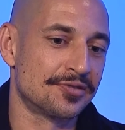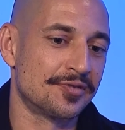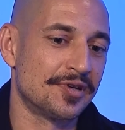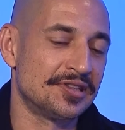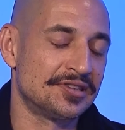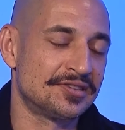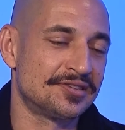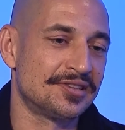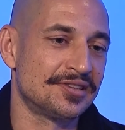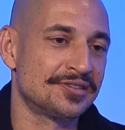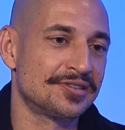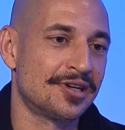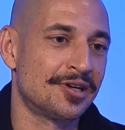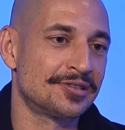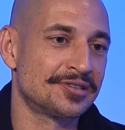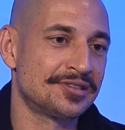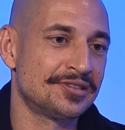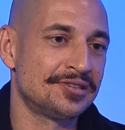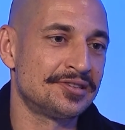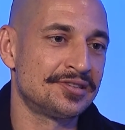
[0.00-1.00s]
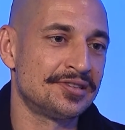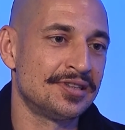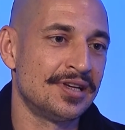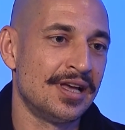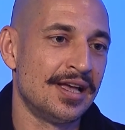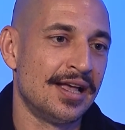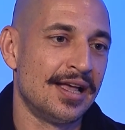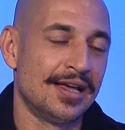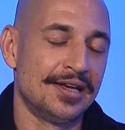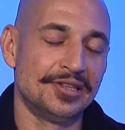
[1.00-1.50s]
resident artists.
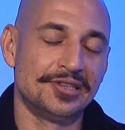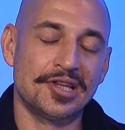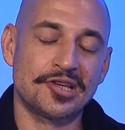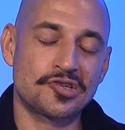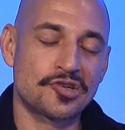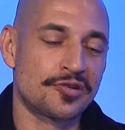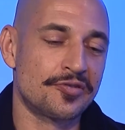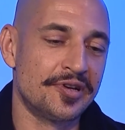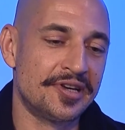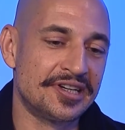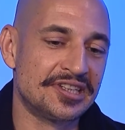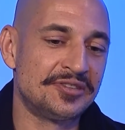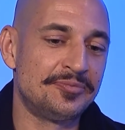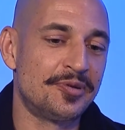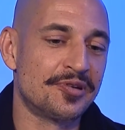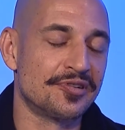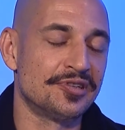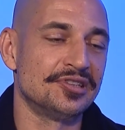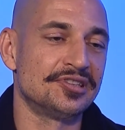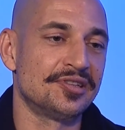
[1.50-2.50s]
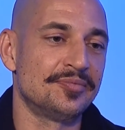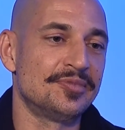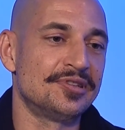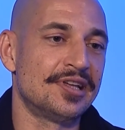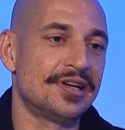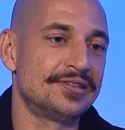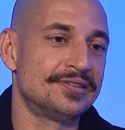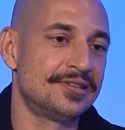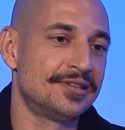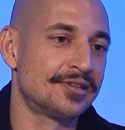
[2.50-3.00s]
It's such a great experience. I mean,
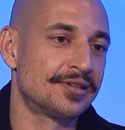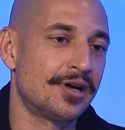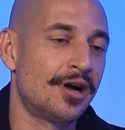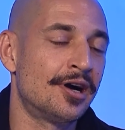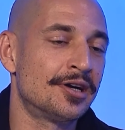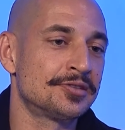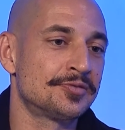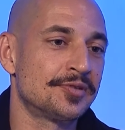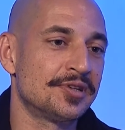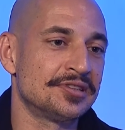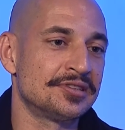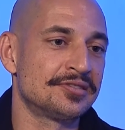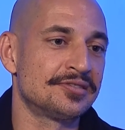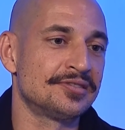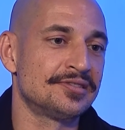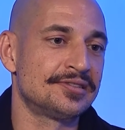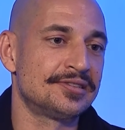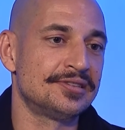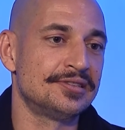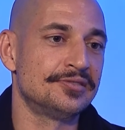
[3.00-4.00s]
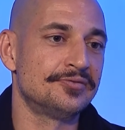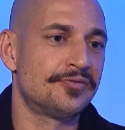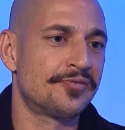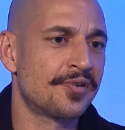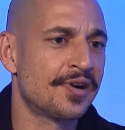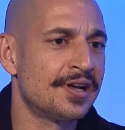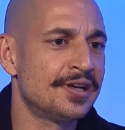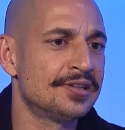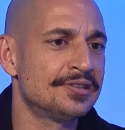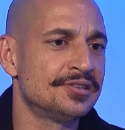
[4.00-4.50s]
I did art residency in
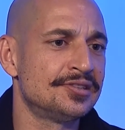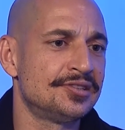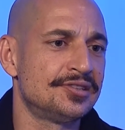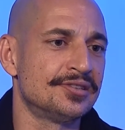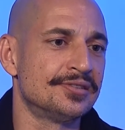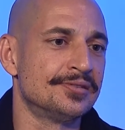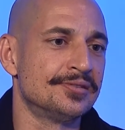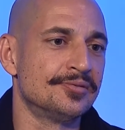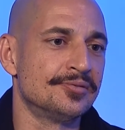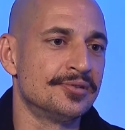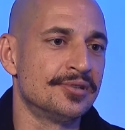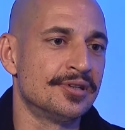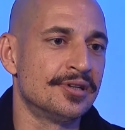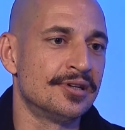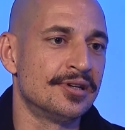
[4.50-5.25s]
France, in